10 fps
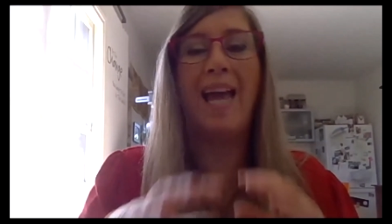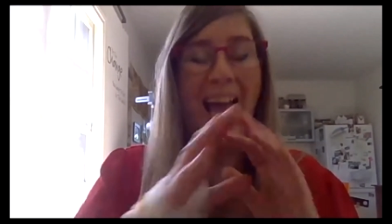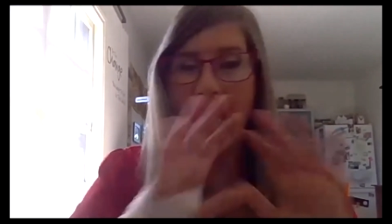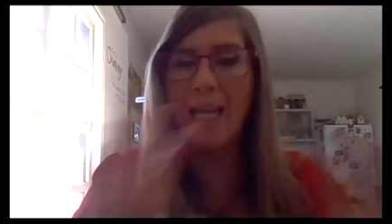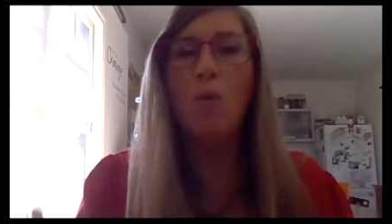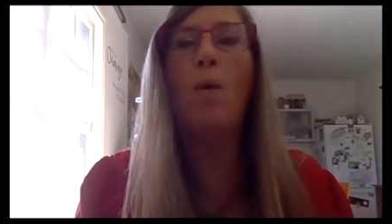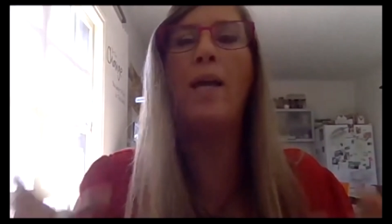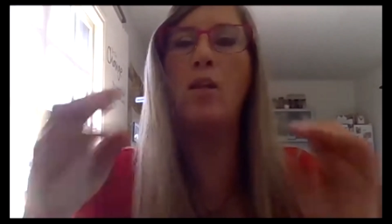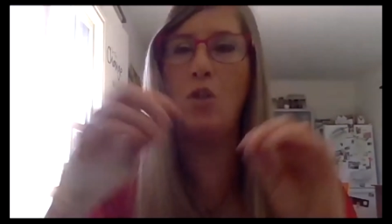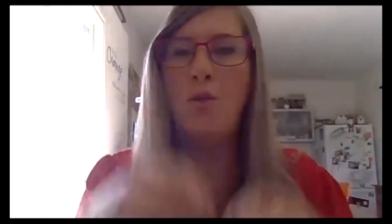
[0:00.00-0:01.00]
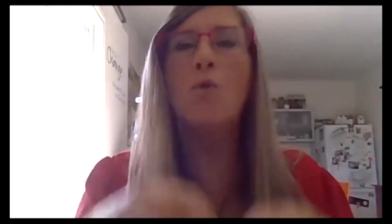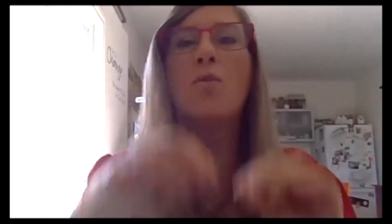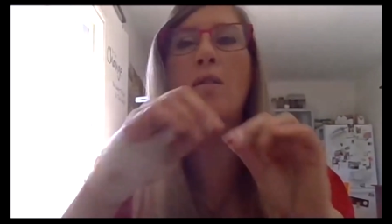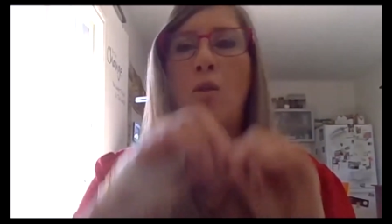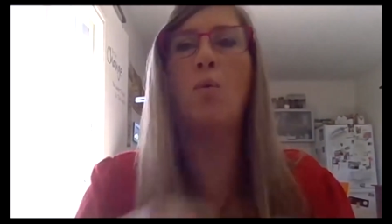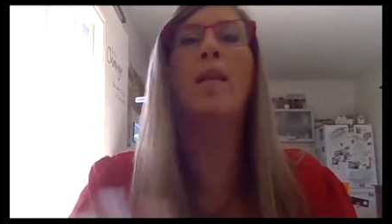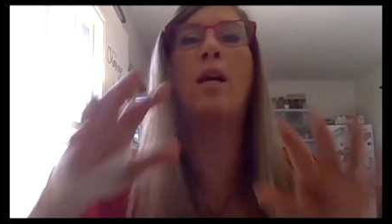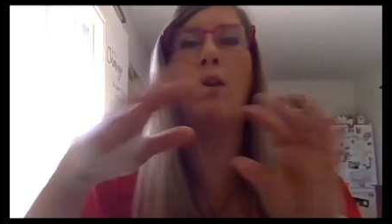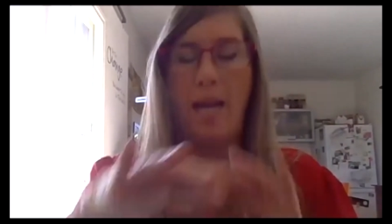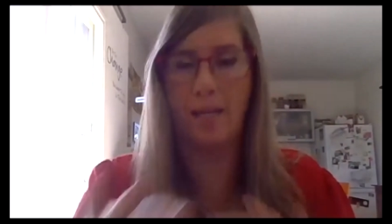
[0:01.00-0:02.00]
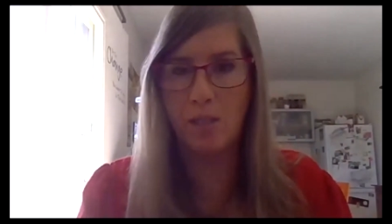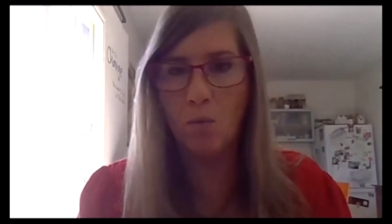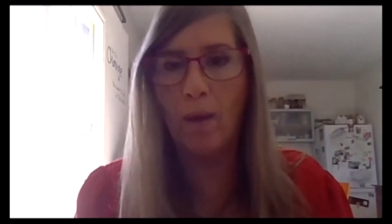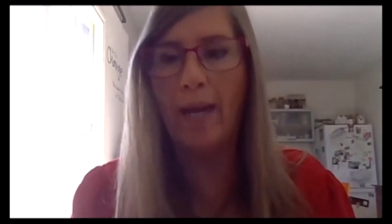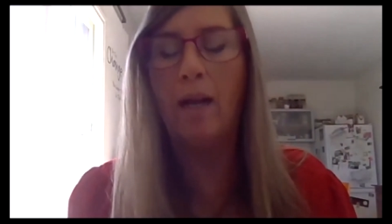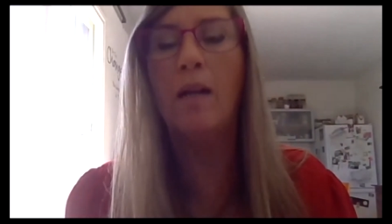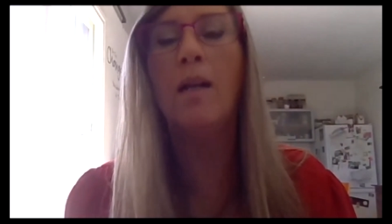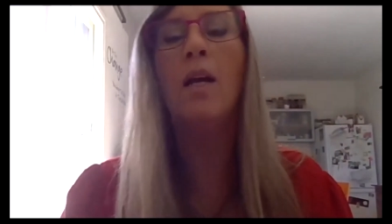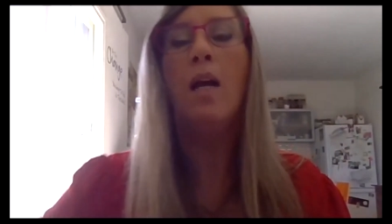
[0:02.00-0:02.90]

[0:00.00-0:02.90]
anyway use the Twitter as well.